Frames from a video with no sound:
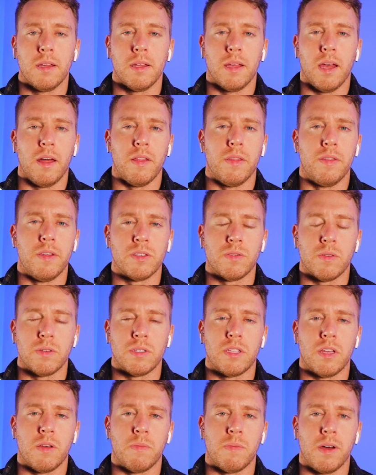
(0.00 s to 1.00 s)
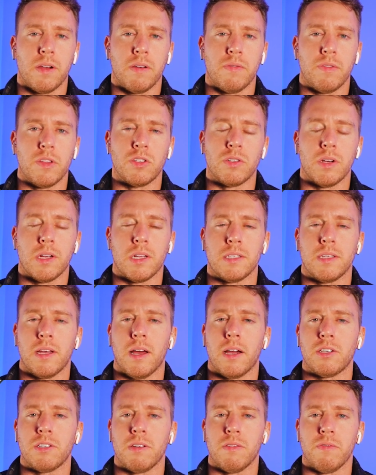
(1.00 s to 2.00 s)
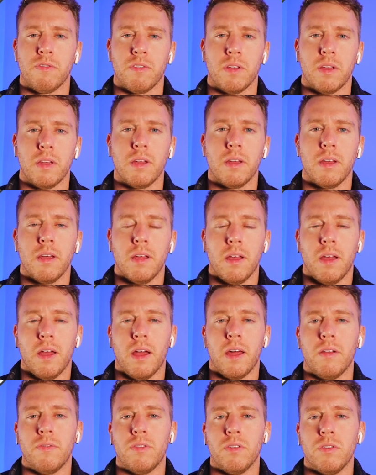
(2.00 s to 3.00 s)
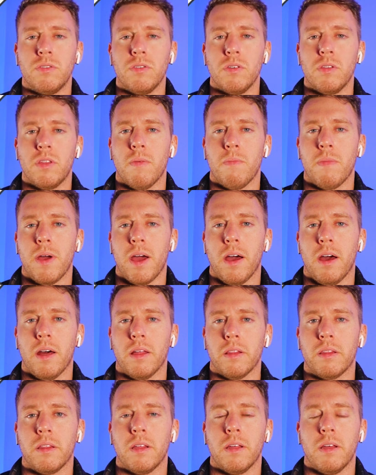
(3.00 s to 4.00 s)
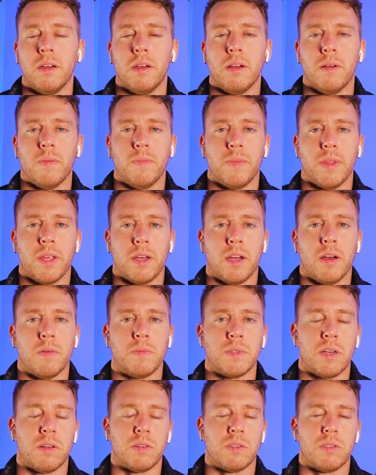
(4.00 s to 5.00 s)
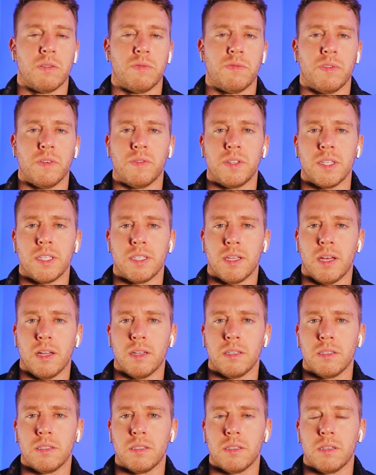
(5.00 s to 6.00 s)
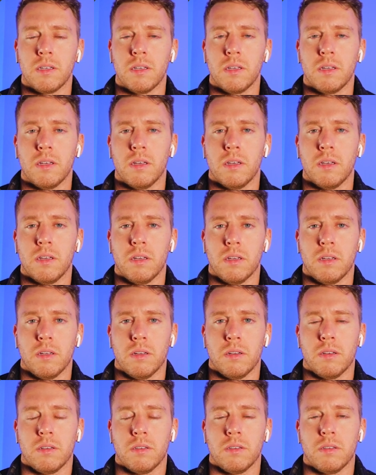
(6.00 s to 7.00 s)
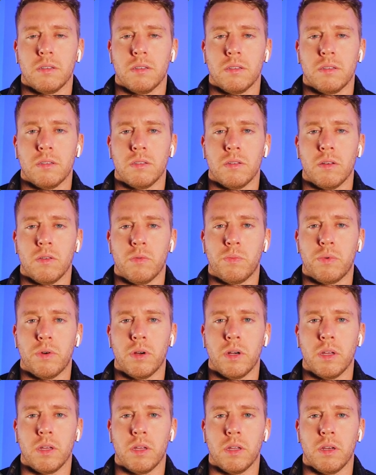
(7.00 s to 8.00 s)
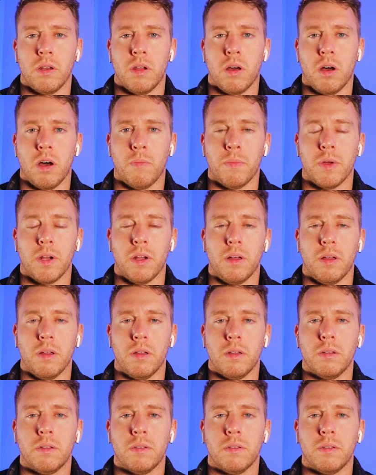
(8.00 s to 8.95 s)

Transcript: yeah, this was the amount of the transaction fee. And if you do the math, it comes out to 50 cents. So pretty nominal.